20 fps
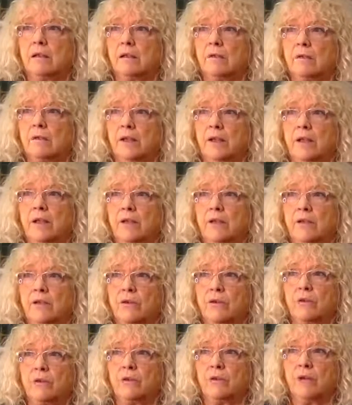friends
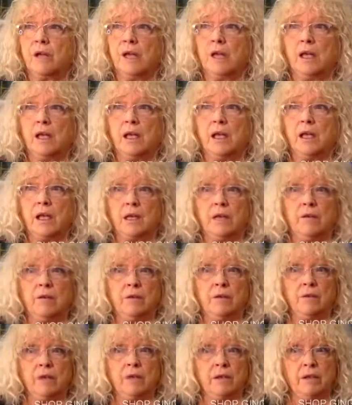or
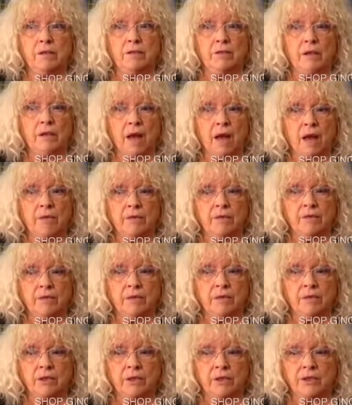even to even have a
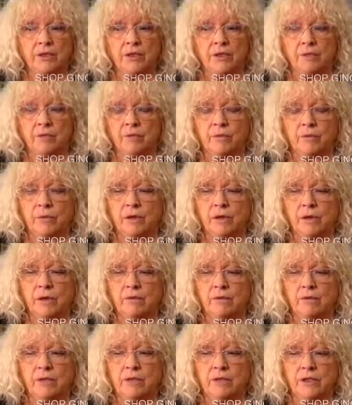relationship. What kind
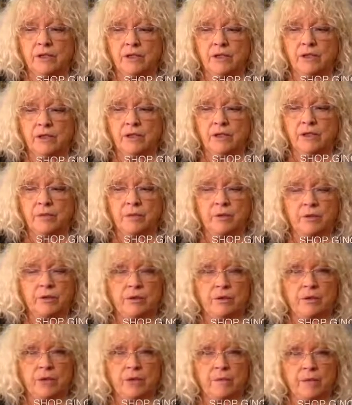of relationship are you
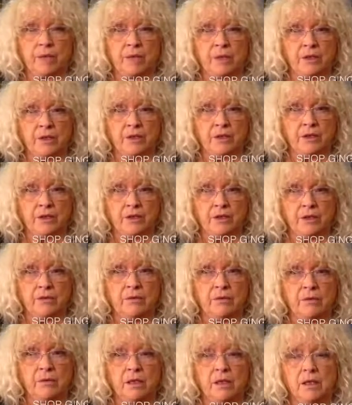jumping
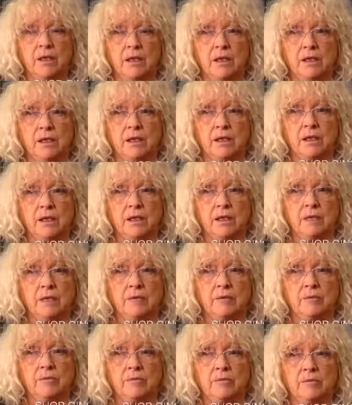into
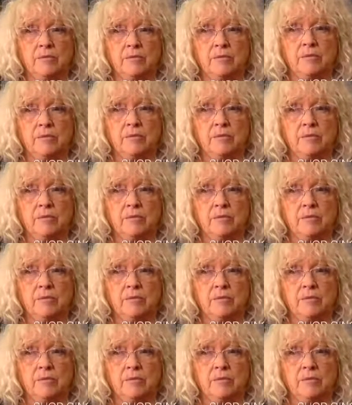um,